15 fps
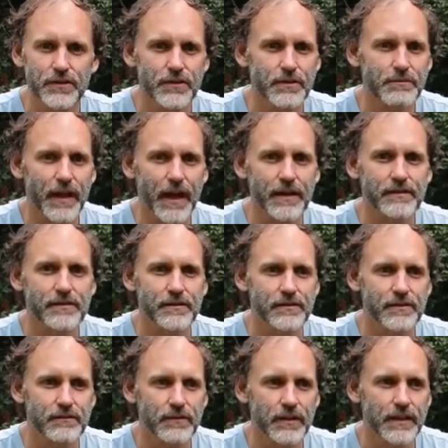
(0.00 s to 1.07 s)
new places
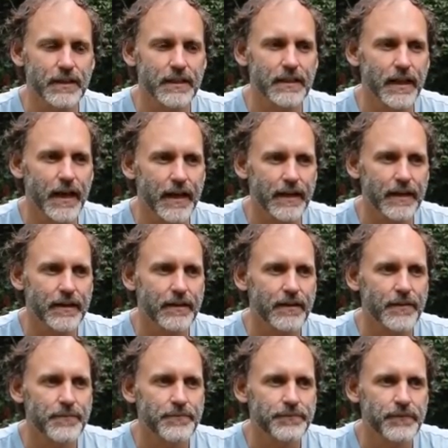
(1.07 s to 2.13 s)
and really like
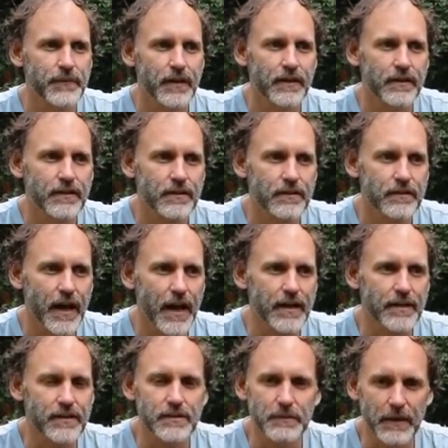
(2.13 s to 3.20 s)
create
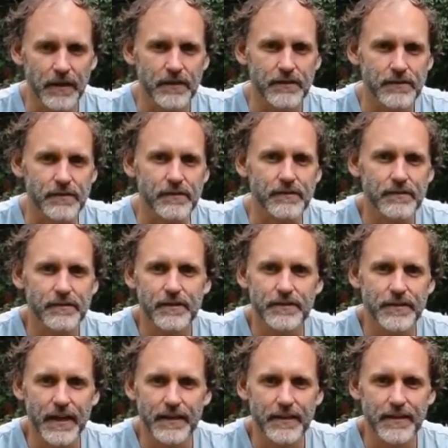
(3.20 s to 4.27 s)
experiences because
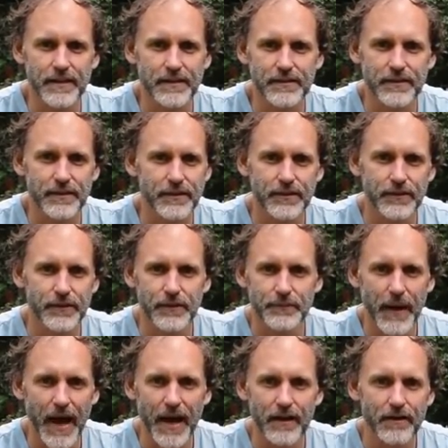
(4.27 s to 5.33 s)
they're the things that you look
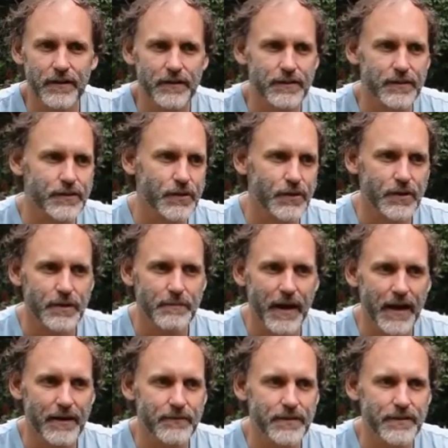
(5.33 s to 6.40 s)
back on, you talk
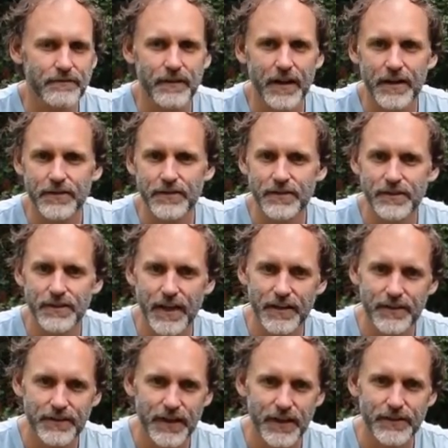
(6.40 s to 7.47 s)
about with your friends, you
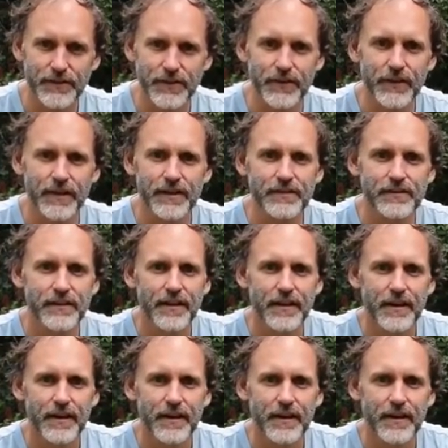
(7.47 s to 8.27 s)
share, stories.